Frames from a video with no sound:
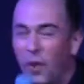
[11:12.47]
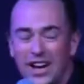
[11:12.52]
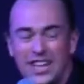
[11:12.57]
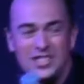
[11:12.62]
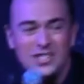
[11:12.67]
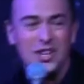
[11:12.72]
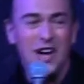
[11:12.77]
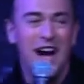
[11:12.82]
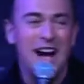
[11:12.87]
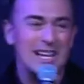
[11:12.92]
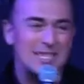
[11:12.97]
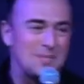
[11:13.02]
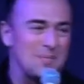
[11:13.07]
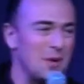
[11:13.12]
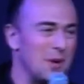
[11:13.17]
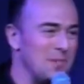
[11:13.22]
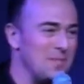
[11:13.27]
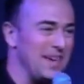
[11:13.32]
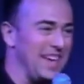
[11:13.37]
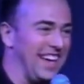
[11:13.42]

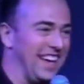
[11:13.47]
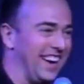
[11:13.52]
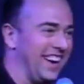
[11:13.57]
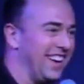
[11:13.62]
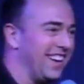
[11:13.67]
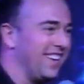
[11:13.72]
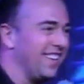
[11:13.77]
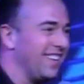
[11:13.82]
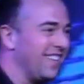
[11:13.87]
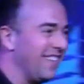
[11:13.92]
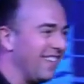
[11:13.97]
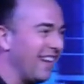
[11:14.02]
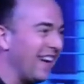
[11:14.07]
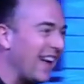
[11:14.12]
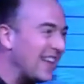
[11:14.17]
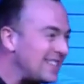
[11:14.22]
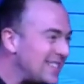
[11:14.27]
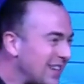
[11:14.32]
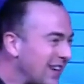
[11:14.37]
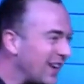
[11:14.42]
gospel mean?
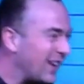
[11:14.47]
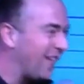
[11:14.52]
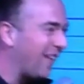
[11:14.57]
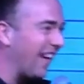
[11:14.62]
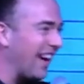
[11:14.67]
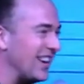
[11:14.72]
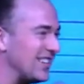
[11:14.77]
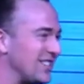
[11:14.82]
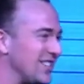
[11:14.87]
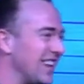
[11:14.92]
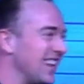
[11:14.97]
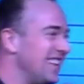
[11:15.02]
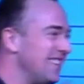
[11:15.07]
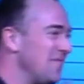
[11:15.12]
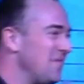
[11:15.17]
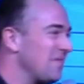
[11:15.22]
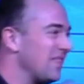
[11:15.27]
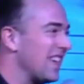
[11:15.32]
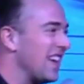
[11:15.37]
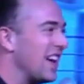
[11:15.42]
That's a good question.
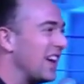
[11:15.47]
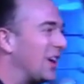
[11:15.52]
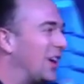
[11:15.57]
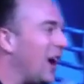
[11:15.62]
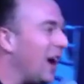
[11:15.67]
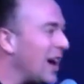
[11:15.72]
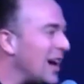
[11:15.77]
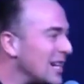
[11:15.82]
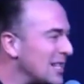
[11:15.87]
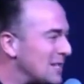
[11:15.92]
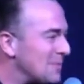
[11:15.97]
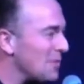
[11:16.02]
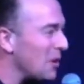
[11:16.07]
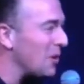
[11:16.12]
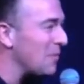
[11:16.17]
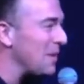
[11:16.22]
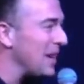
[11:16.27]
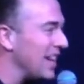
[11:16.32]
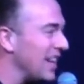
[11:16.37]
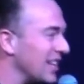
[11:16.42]
Gospel
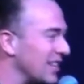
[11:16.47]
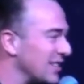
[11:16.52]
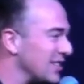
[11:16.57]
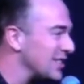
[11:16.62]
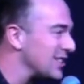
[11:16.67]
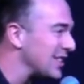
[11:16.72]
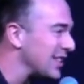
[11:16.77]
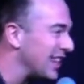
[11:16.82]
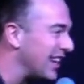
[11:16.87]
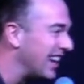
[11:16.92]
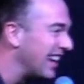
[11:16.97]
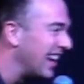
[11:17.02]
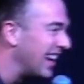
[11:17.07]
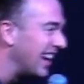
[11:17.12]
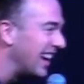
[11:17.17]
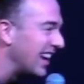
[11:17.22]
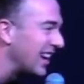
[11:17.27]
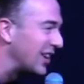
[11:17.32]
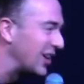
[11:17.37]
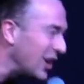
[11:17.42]
means
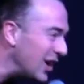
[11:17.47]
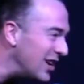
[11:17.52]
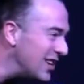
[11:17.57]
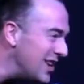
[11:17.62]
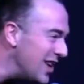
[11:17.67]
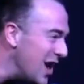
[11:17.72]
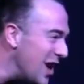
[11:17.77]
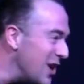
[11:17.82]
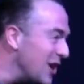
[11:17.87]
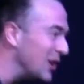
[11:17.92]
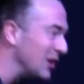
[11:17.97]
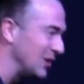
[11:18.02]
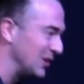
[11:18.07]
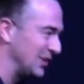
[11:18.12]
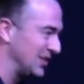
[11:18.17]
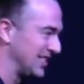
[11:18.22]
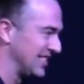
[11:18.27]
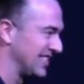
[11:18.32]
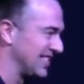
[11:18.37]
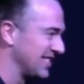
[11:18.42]
good
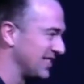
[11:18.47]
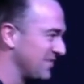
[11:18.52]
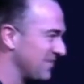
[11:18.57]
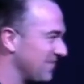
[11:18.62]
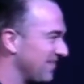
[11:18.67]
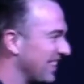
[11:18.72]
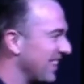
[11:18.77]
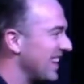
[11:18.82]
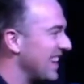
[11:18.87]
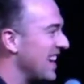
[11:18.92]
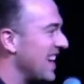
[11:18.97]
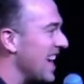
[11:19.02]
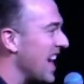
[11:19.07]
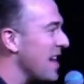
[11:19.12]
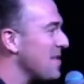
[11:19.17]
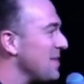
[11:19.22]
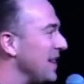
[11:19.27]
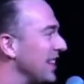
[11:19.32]
news, it means